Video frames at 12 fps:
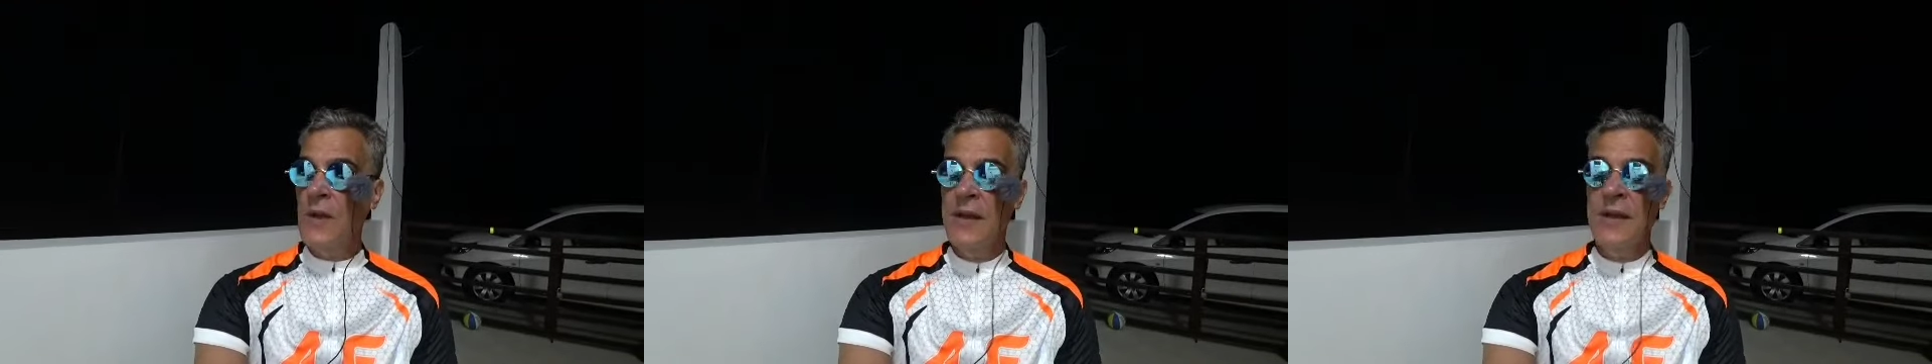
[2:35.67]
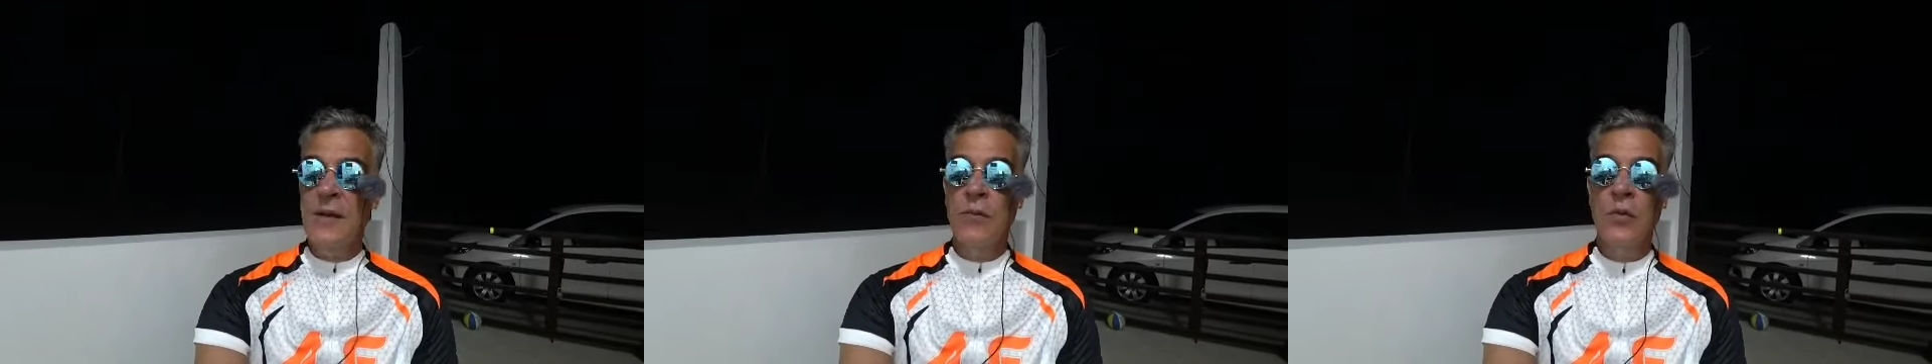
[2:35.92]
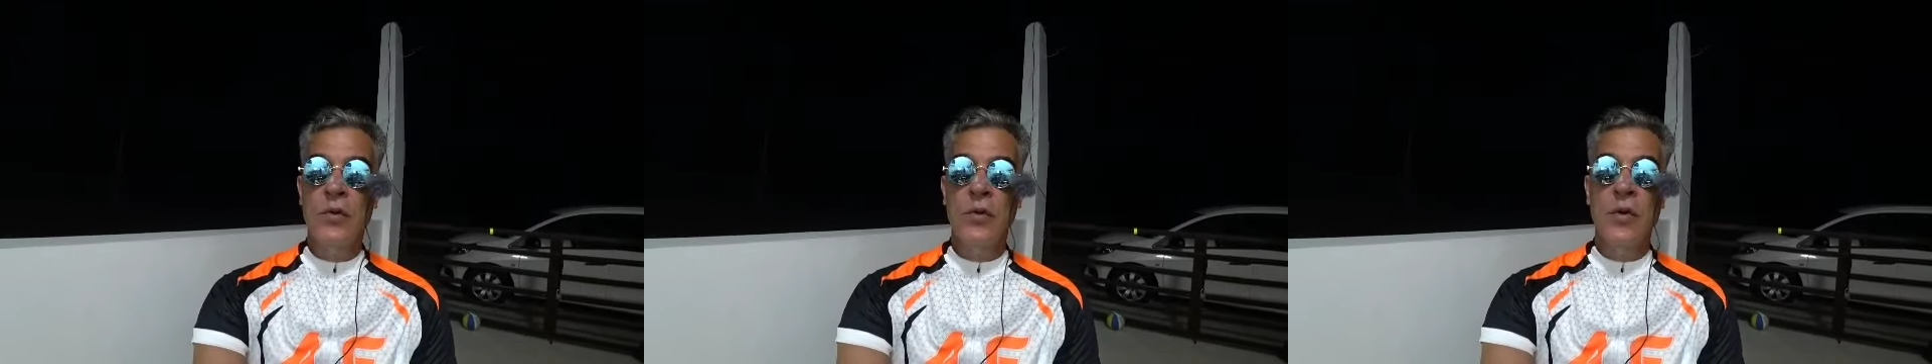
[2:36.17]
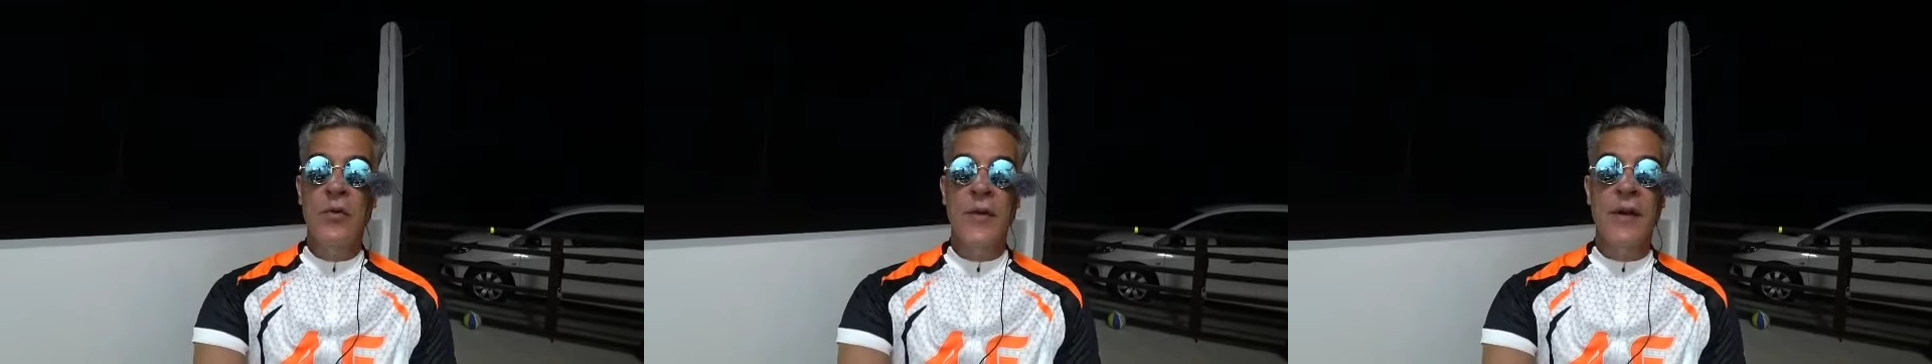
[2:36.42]
and then we'll
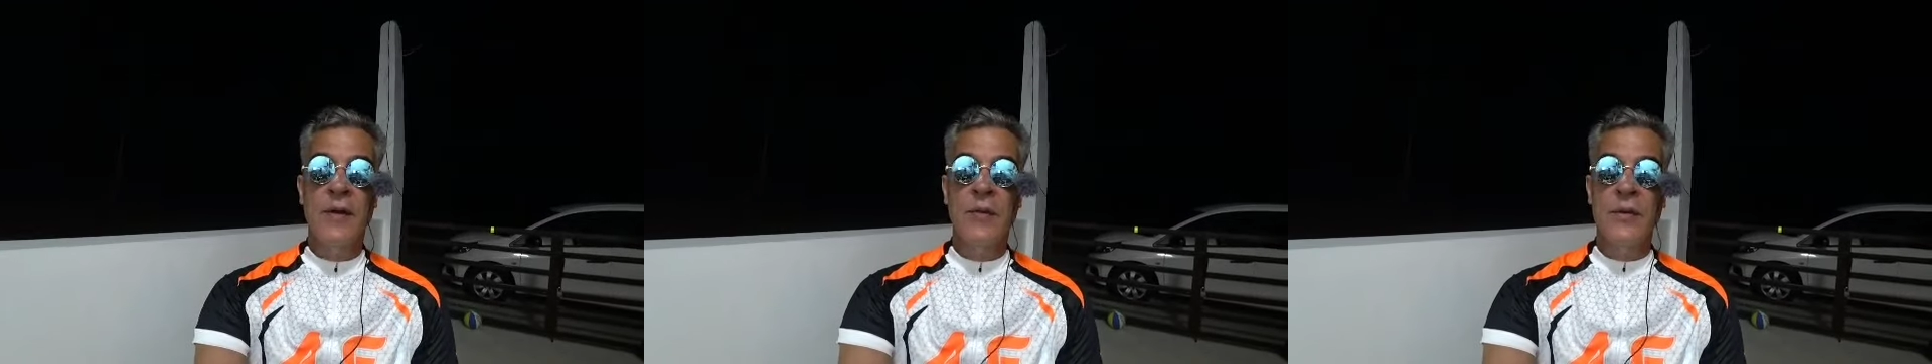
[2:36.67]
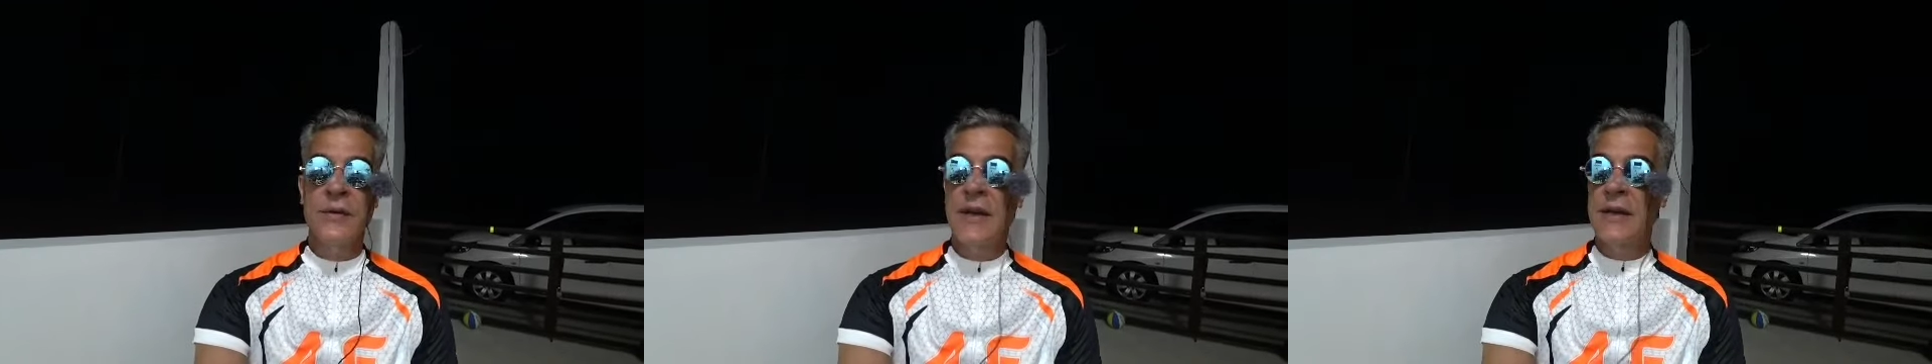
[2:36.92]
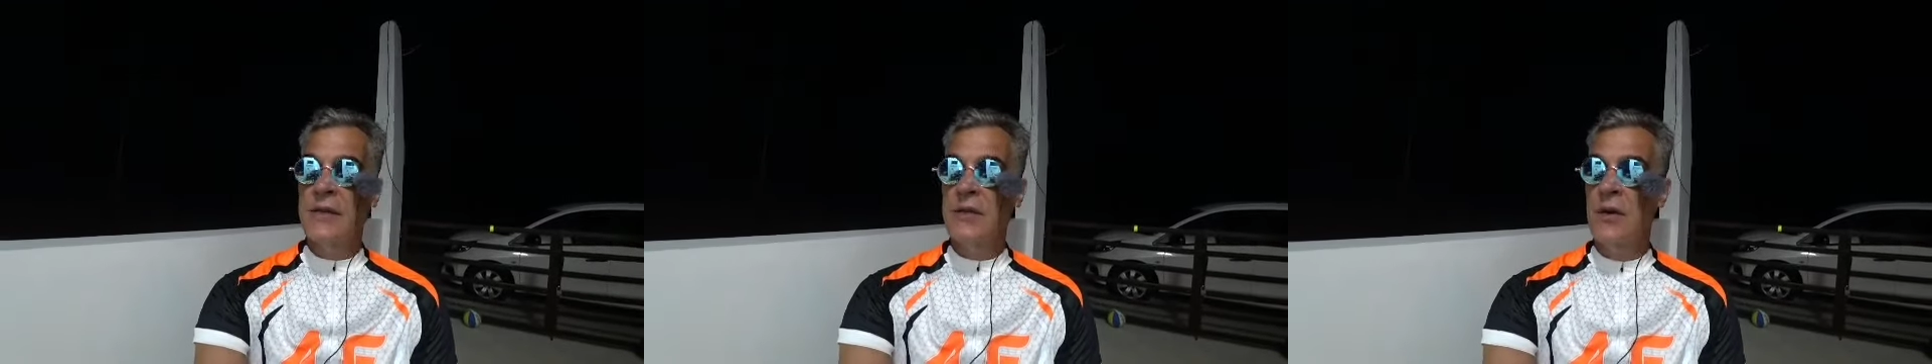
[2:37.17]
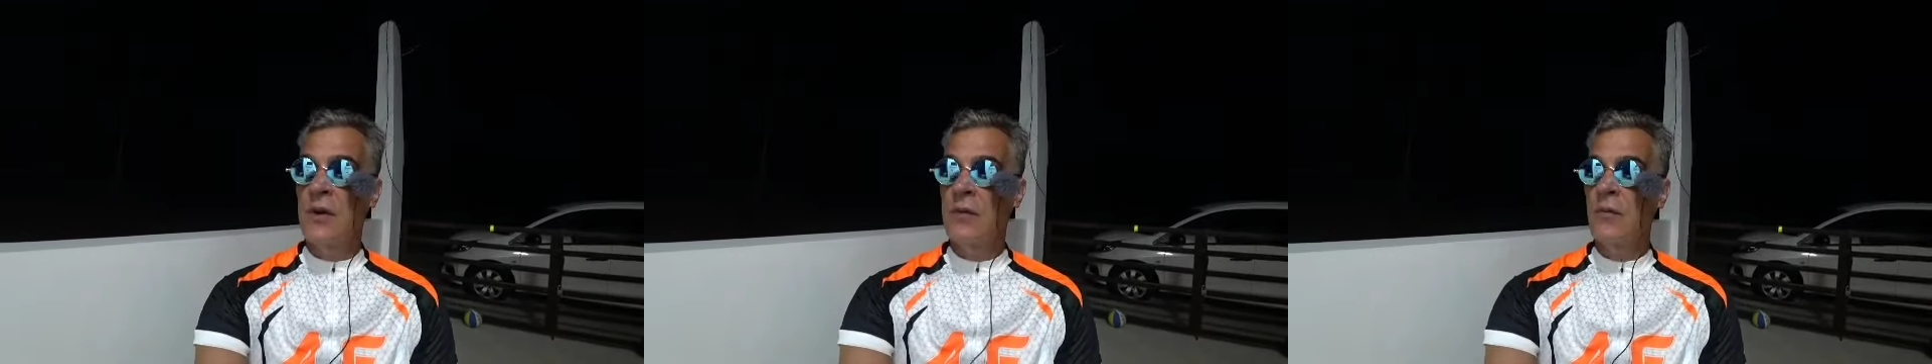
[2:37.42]
go there. We'll take
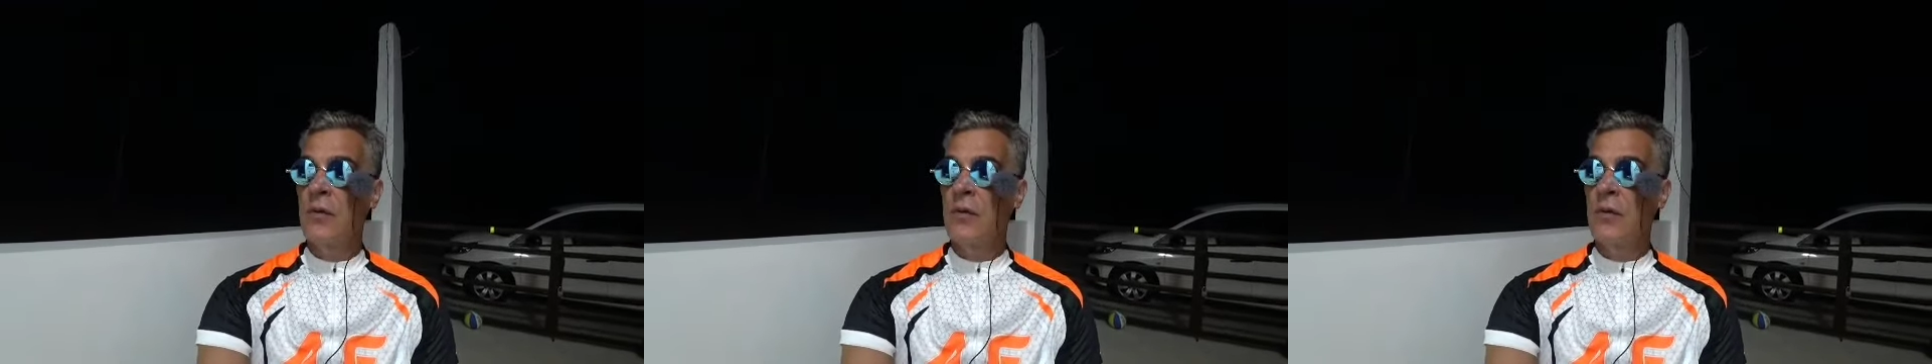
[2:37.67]
us all and